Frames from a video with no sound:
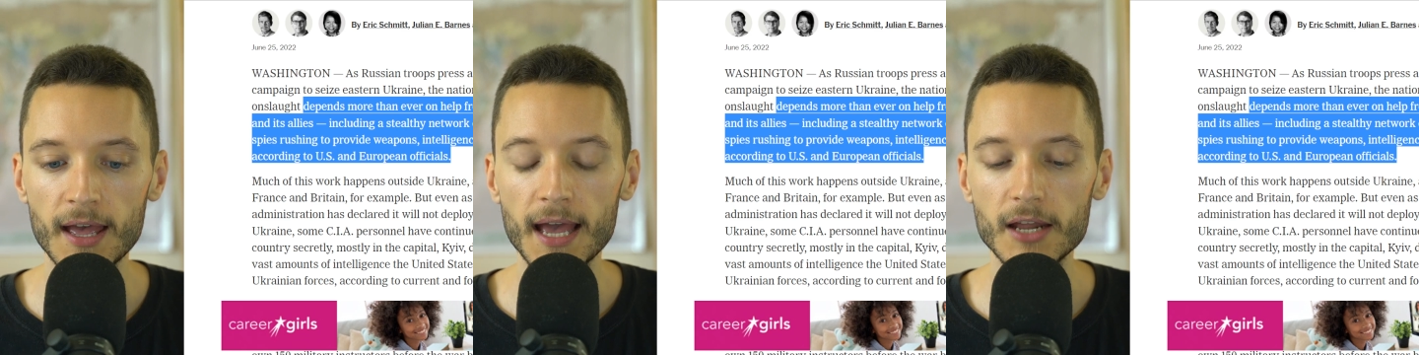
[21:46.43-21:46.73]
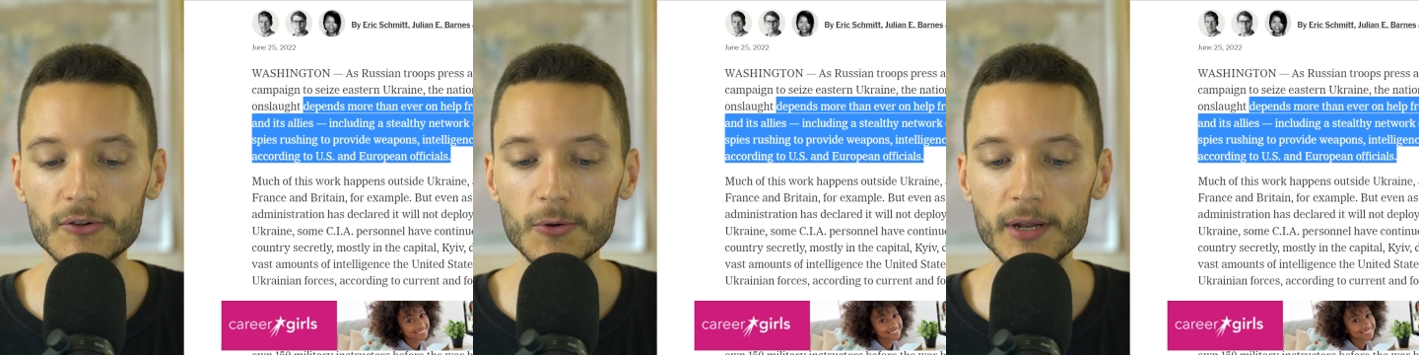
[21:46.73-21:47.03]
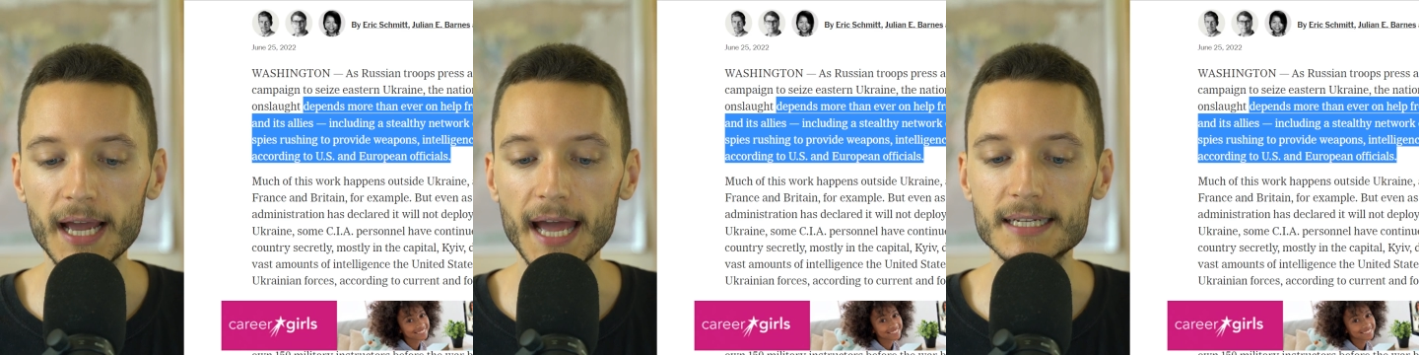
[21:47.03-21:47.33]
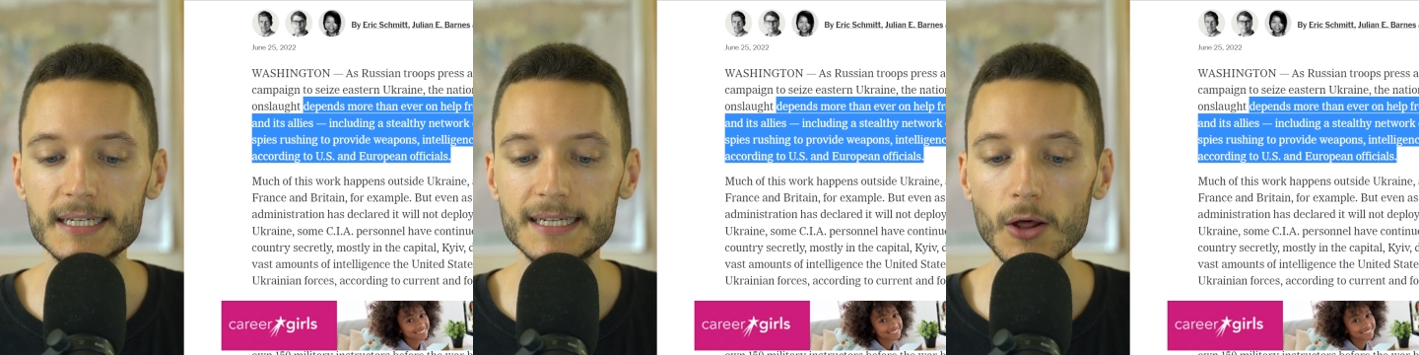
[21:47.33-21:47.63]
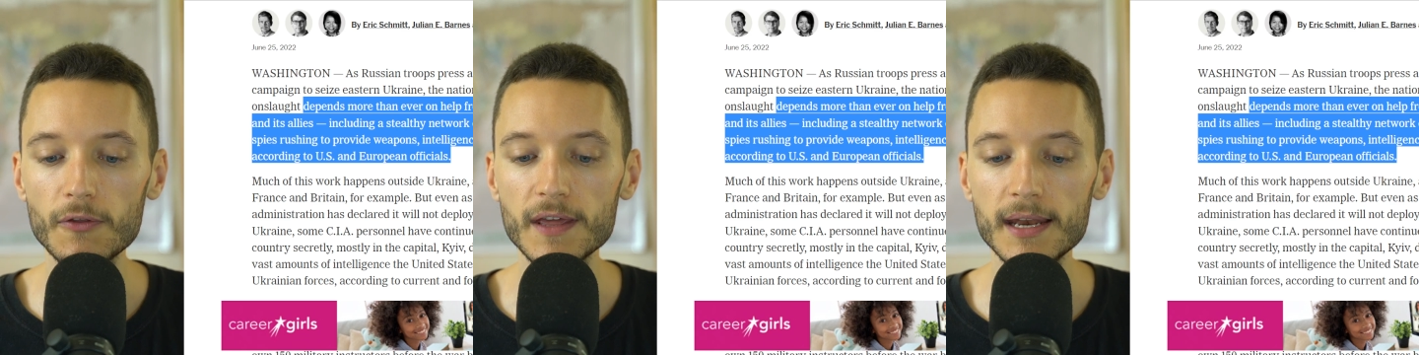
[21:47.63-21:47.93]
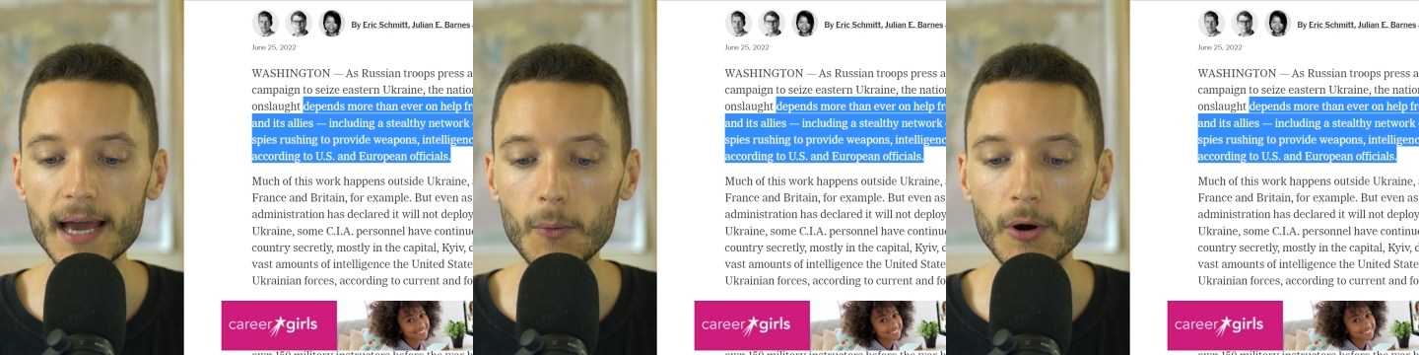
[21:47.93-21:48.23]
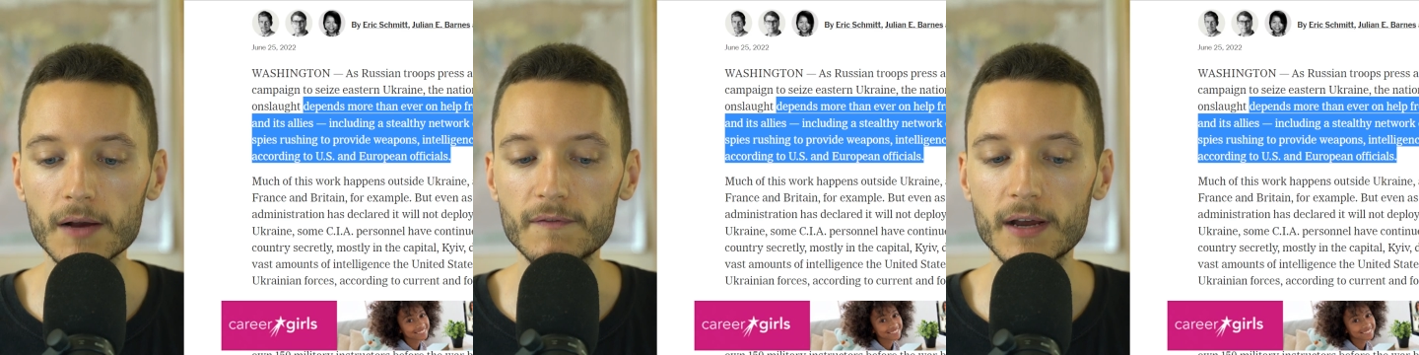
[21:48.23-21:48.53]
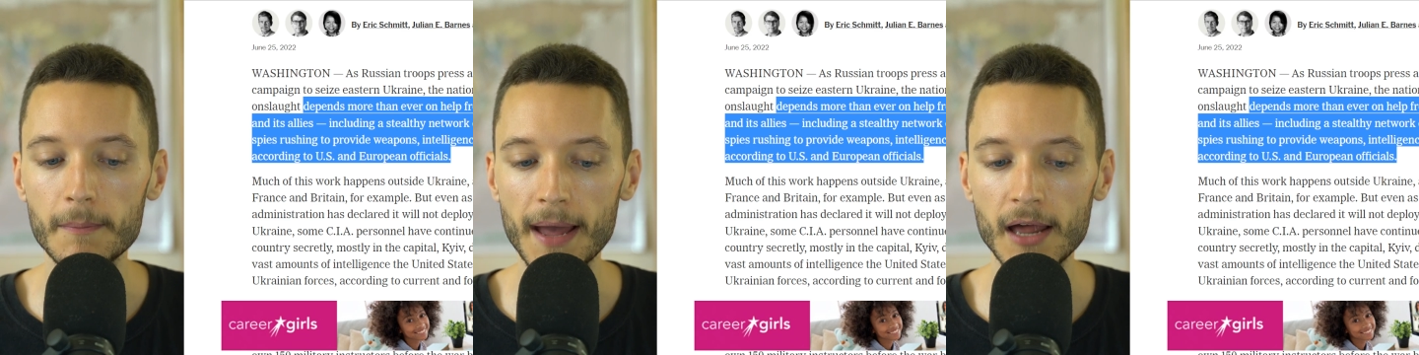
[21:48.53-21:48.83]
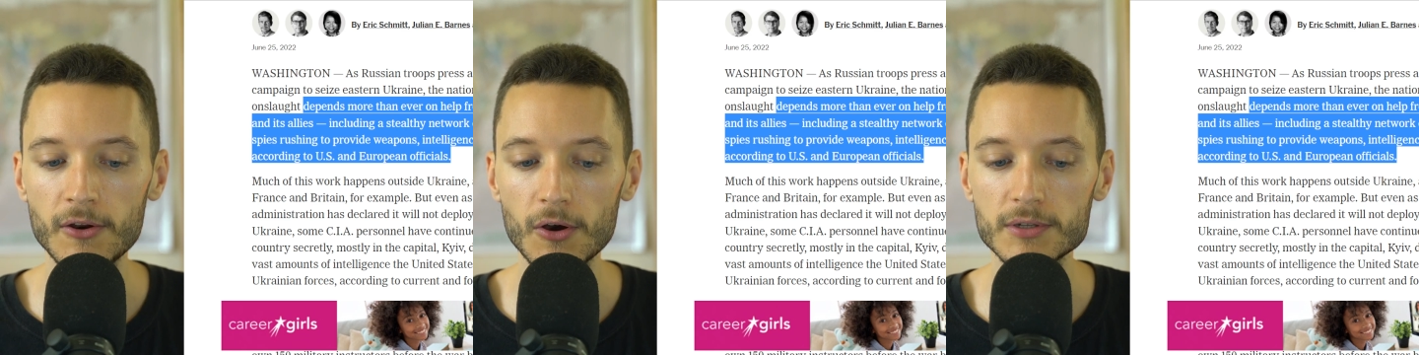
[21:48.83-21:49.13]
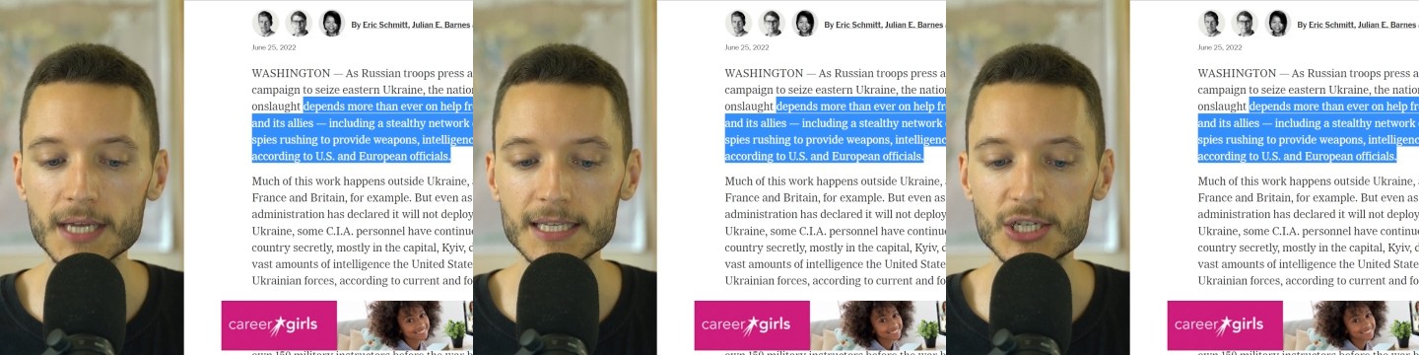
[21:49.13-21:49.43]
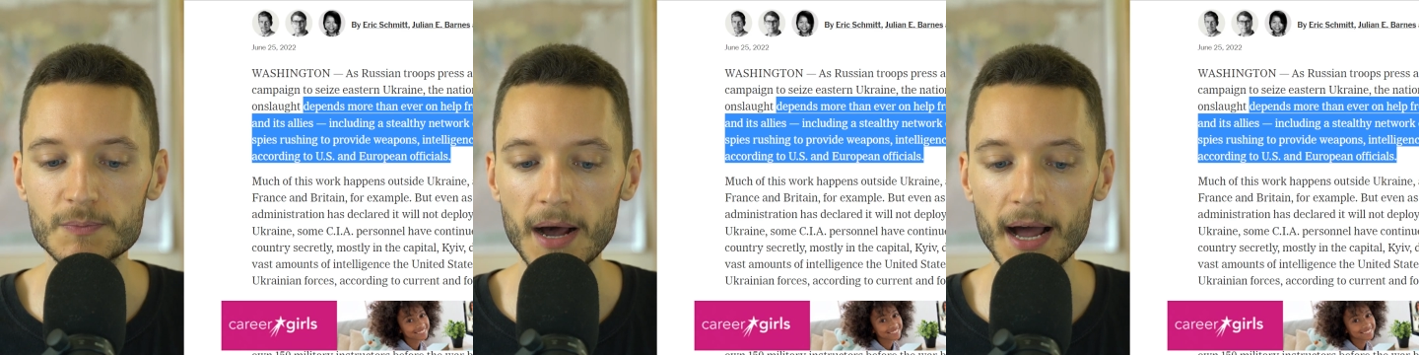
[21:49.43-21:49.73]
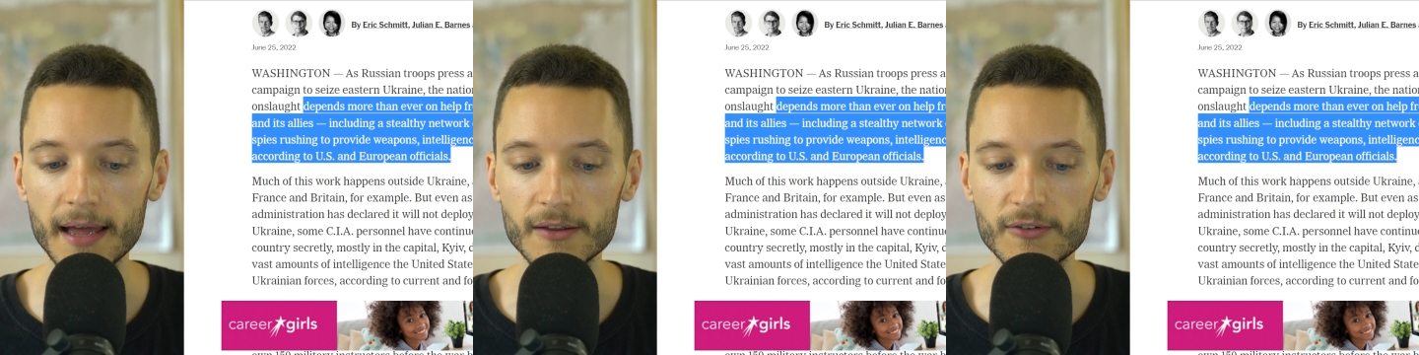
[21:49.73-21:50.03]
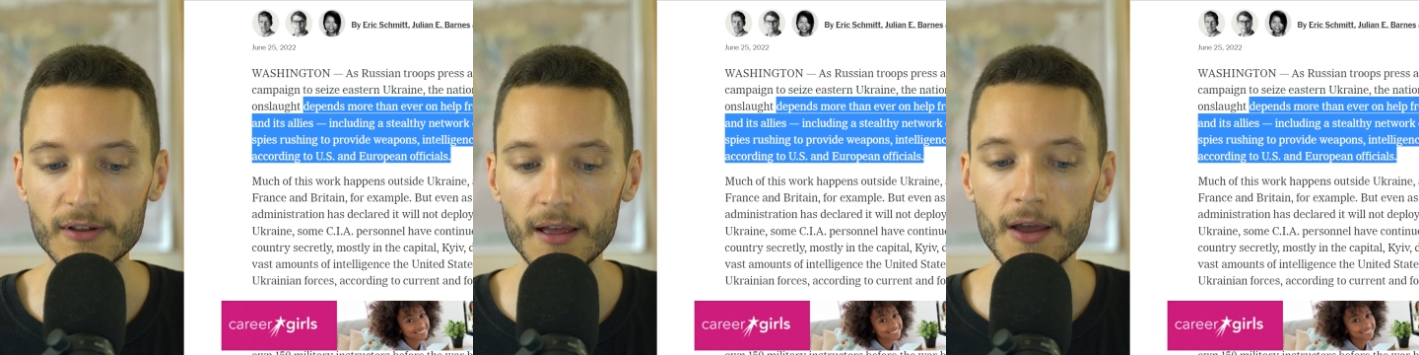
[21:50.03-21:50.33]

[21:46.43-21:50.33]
including a stealthy network of commandos and spies